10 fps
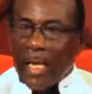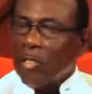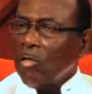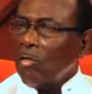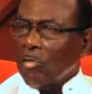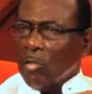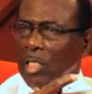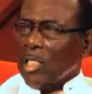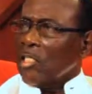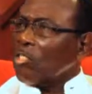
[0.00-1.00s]
and no, no,
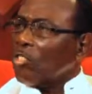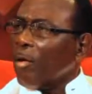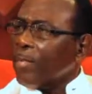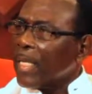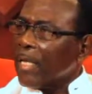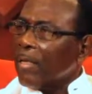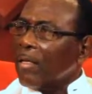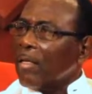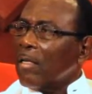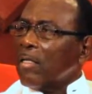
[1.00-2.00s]
they didn't stop there.
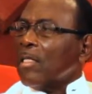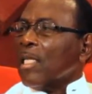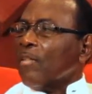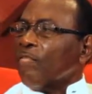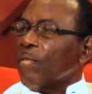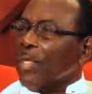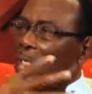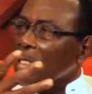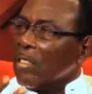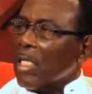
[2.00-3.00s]
They give me,
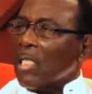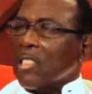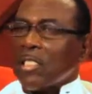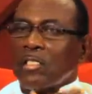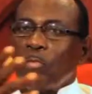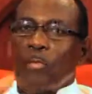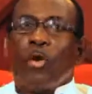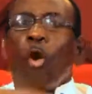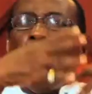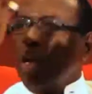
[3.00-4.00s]
they assist me with
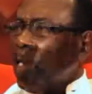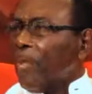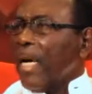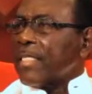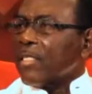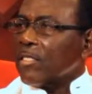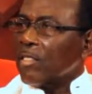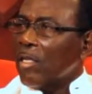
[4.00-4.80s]
all the prices.